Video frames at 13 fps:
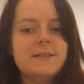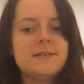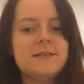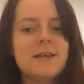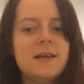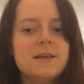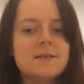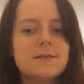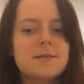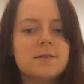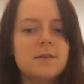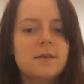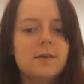This
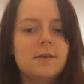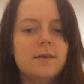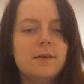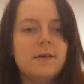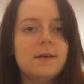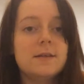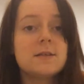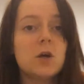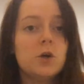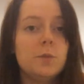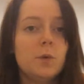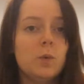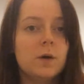says, it's
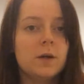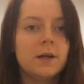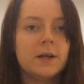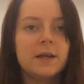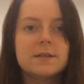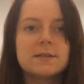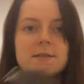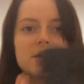got number 1 on it.